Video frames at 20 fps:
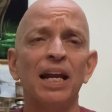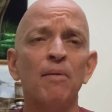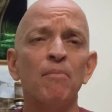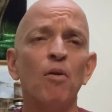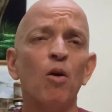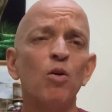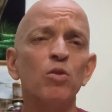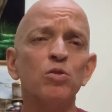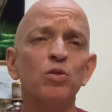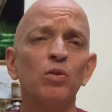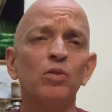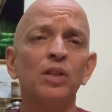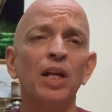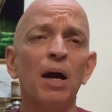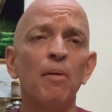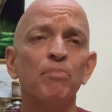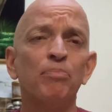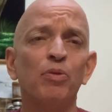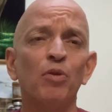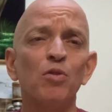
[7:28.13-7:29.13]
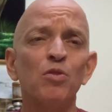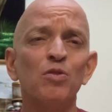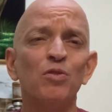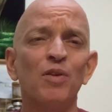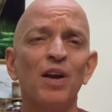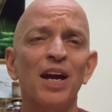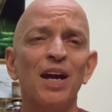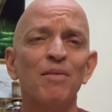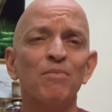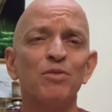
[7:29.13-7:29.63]
I'm also not
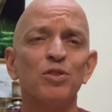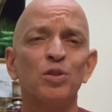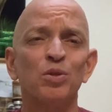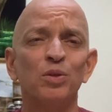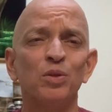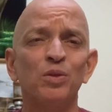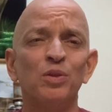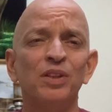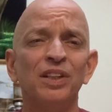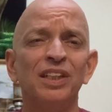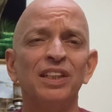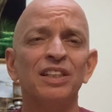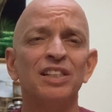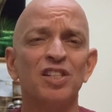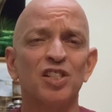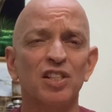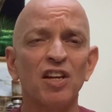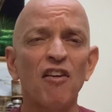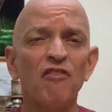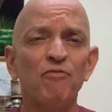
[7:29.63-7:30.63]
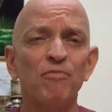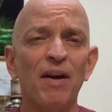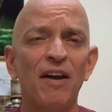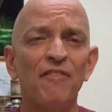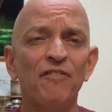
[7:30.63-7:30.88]
programmed to stuff my